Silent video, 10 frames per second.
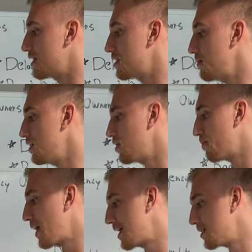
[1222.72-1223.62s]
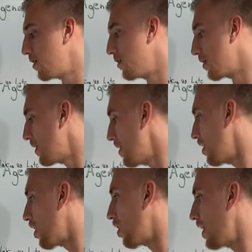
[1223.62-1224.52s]
this means you're plateaued
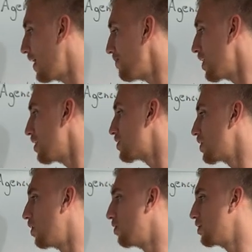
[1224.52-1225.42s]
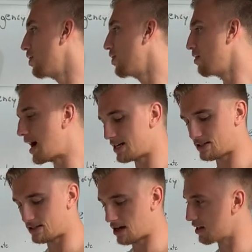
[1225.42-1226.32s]
all right so the, the
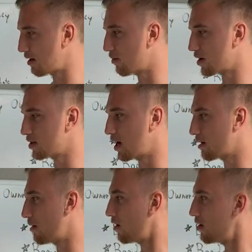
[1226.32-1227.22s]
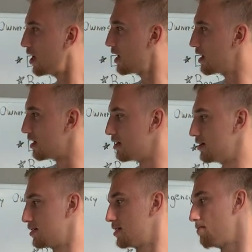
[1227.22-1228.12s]
last thing that we're going to talk about
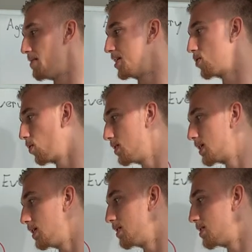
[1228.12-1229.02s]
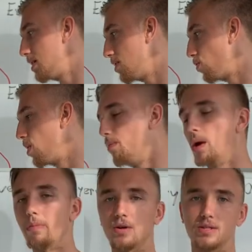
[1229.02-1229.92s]
is mentors can see the Grim
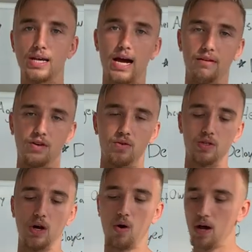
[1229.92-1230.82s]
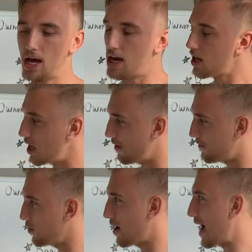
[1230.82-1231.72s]
Reaper inside of you. So if
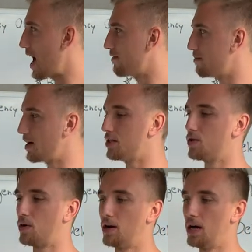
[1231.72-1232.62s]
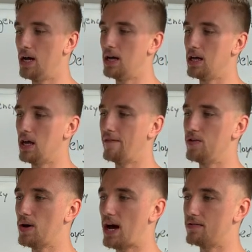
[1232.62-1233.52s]
you have a mentor, if
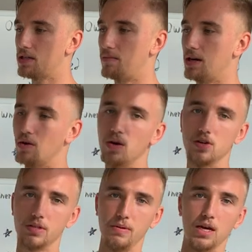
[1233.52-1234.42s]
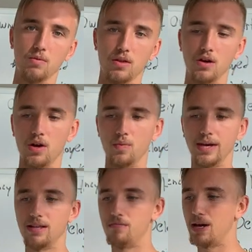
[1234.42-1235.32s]
you have somebody who you're speaking with on a
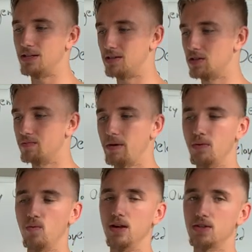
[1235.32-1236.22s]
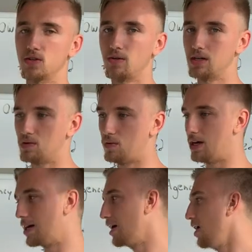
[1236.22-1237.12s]
weekly basis, maybe once or twice a
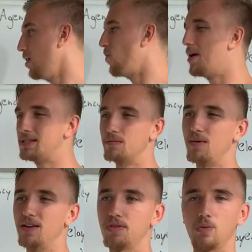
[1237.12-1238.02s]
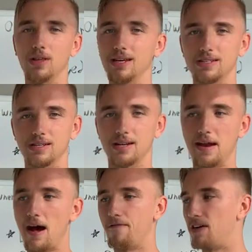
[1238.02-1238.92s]
week, once a month really isn't
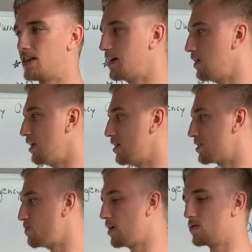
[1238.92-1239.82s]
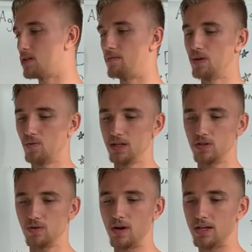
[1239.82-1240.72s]
enough. I think you need to speak with somebody once
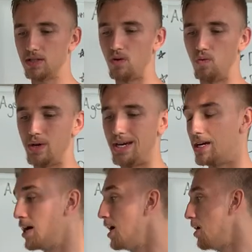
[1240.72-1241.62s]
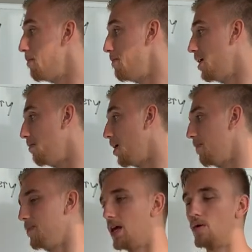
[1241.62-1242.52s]
or twice a week minimum
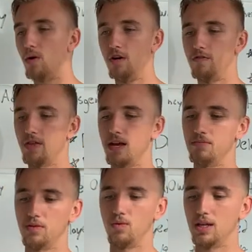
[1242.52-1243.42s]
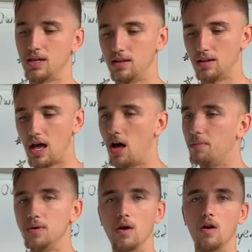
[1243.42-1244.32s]
in order for them to really
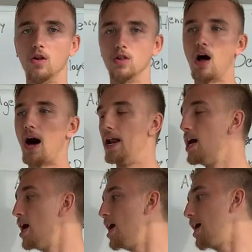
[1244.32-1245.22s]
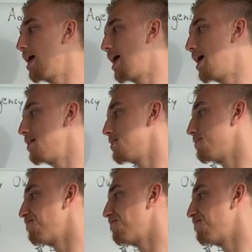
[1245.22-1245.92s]
help you out a lot. And